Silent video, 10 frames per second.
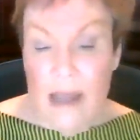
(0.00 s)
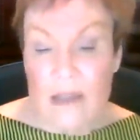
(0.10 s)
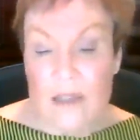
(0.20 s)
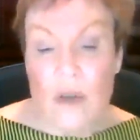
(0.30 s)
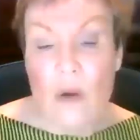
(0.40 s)

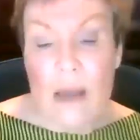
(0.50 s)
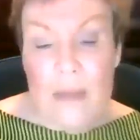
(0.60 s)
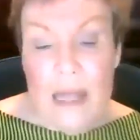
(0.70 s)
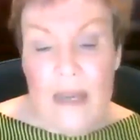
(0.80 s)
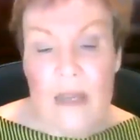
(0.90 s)
And so I
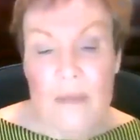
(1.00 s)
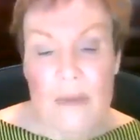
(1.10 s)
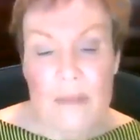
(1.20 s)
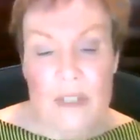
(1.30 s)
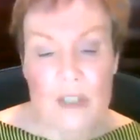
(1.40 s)
made a
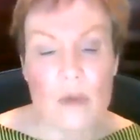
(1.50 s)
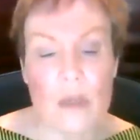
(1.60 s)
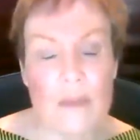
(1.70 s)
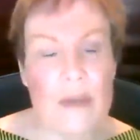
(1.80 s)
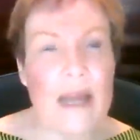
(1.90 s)
commitment to
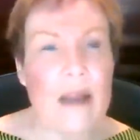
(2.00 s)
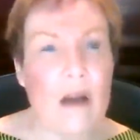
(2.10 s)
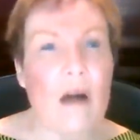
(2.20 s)
eliminate